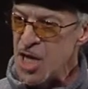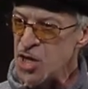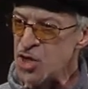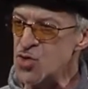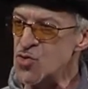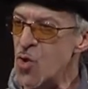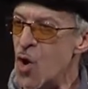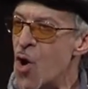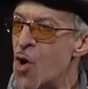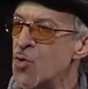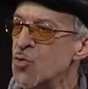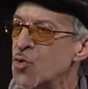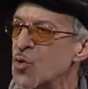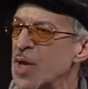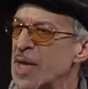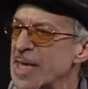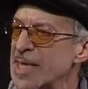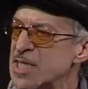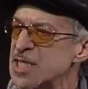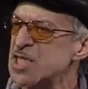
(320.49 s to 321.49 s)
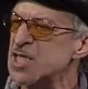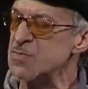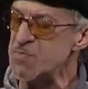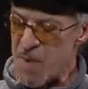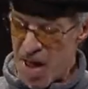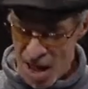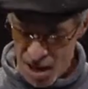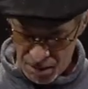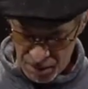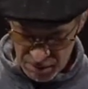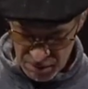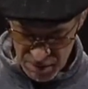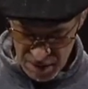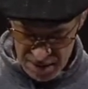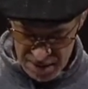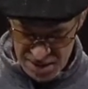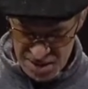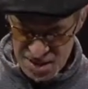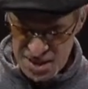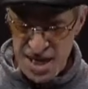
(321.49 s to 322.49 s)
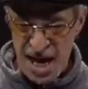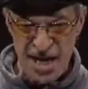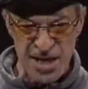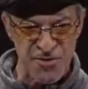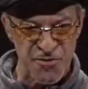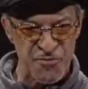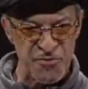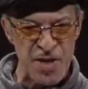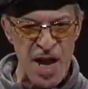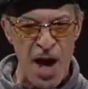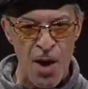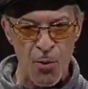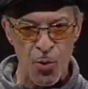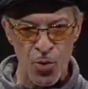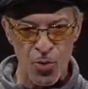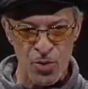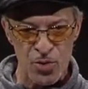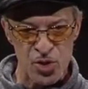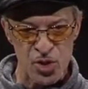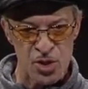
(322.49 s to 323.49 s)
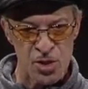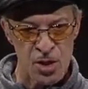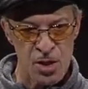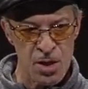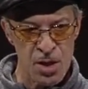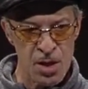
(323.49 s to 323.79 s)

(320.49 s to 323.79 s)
you only smell dead flowers